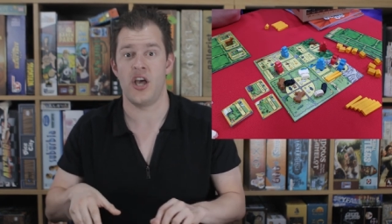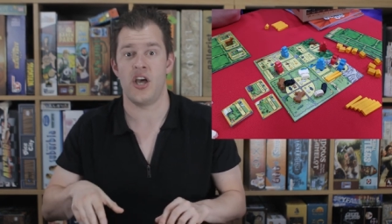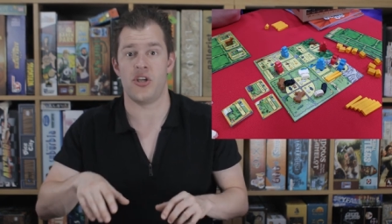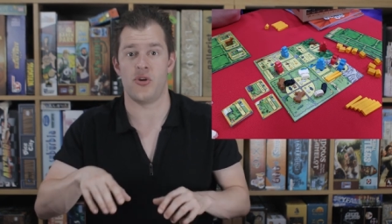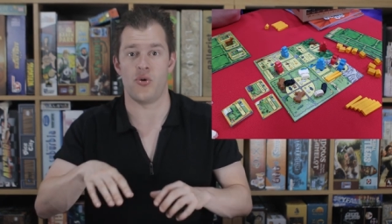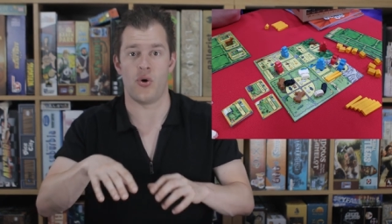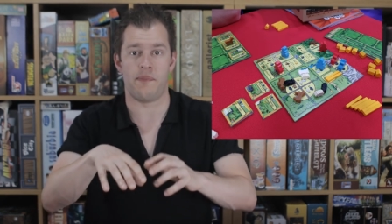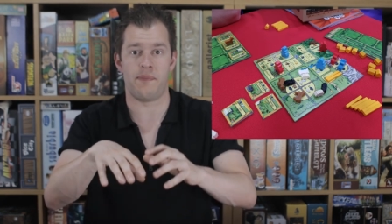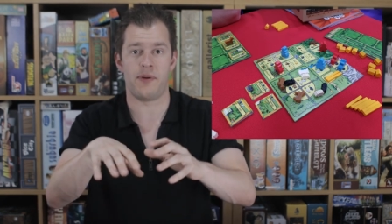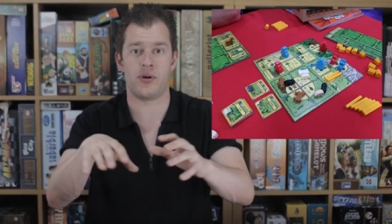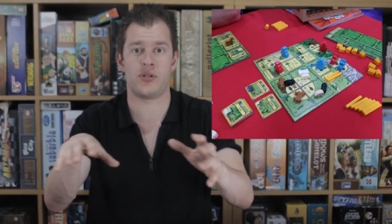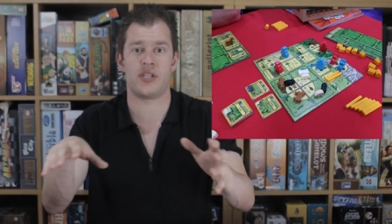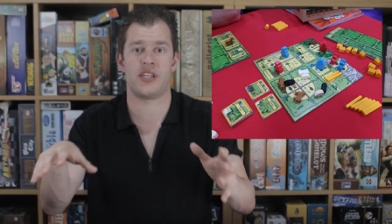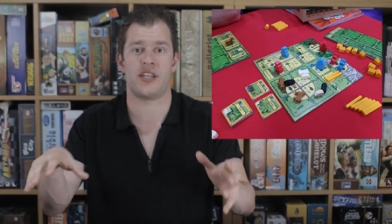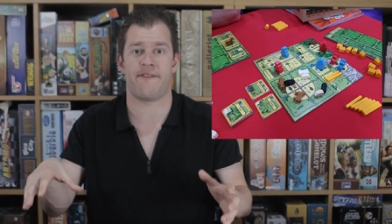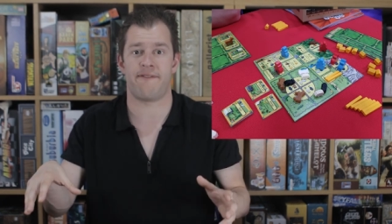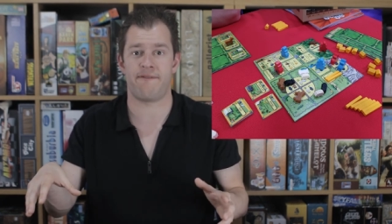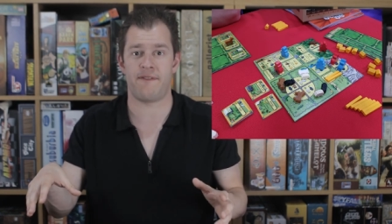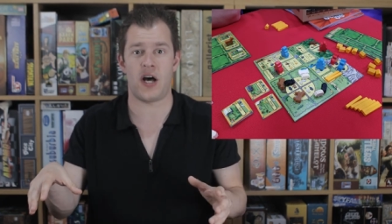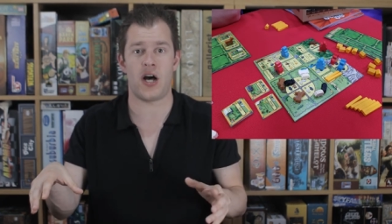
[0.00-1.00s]
You are building
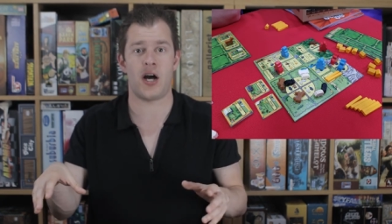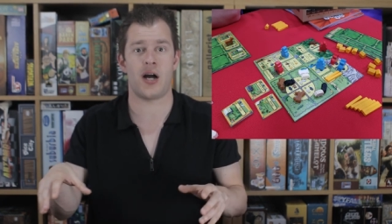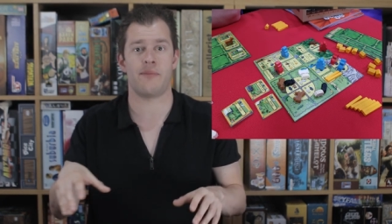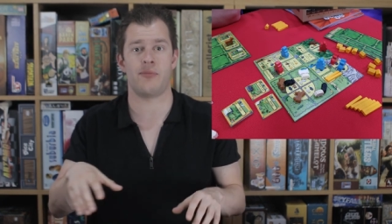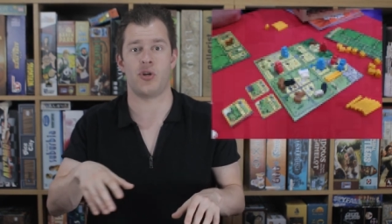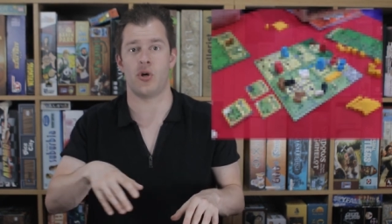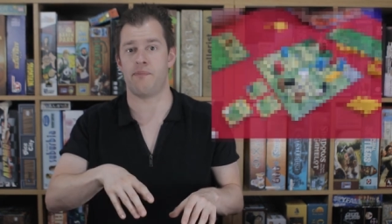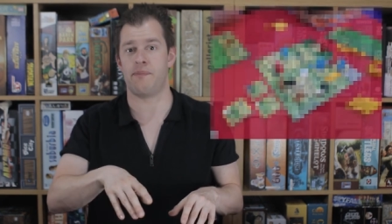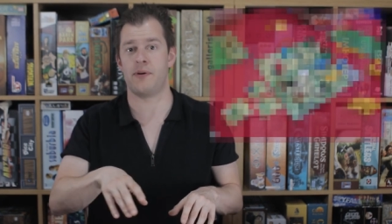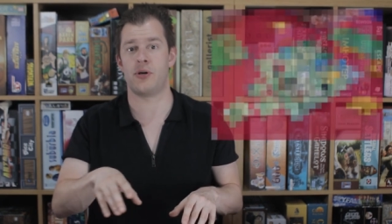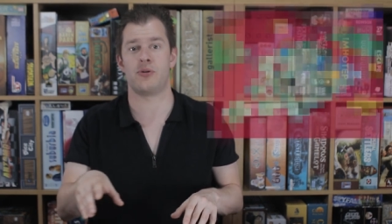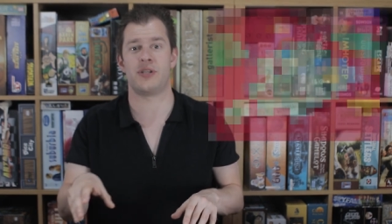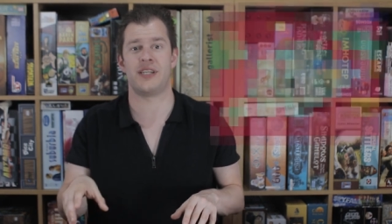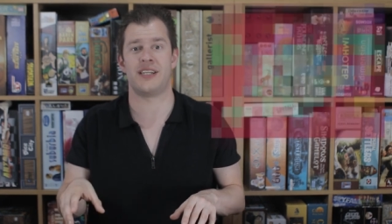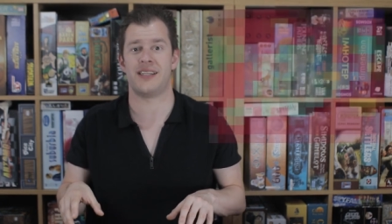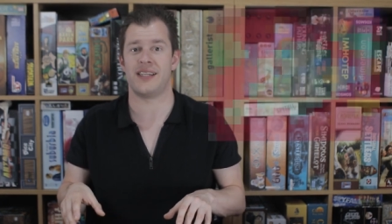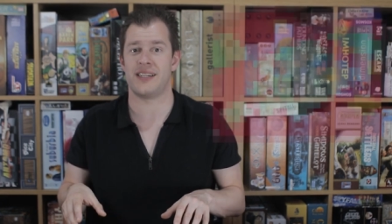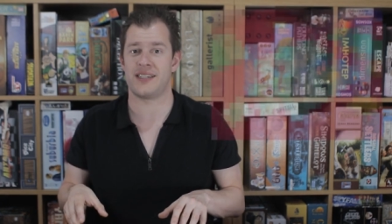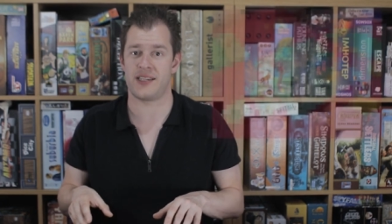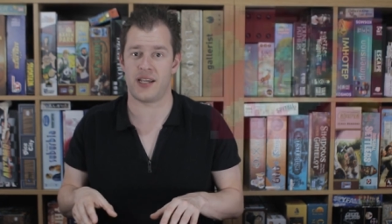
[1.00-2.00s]
a farm, you're
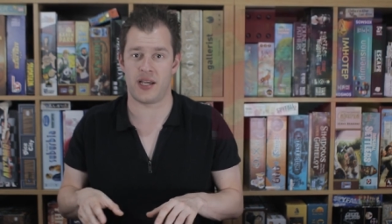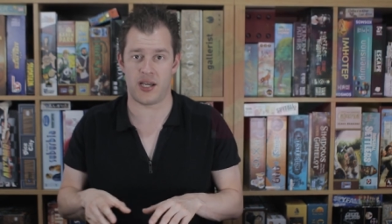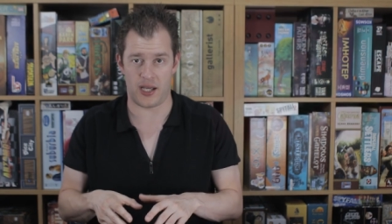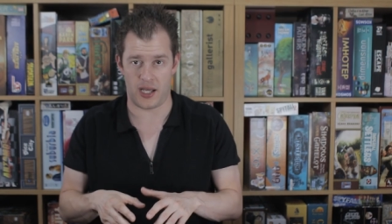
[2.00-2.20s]
building this,